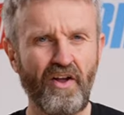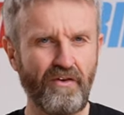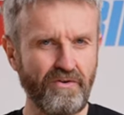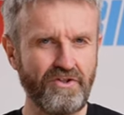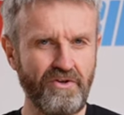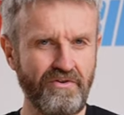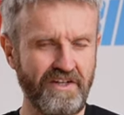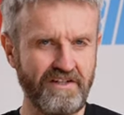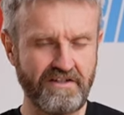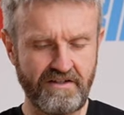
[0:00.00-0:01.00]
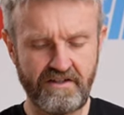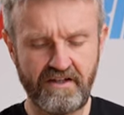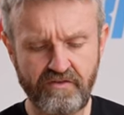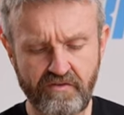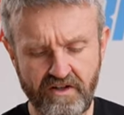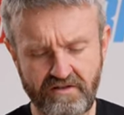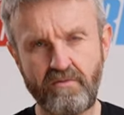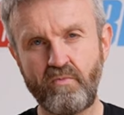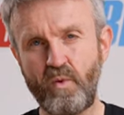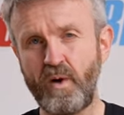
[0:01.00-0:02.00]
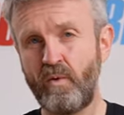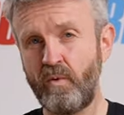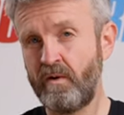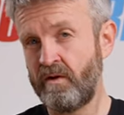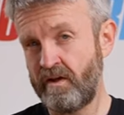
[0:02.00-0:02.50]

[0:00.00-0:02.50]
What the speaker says: If you do need to lift the visor, it will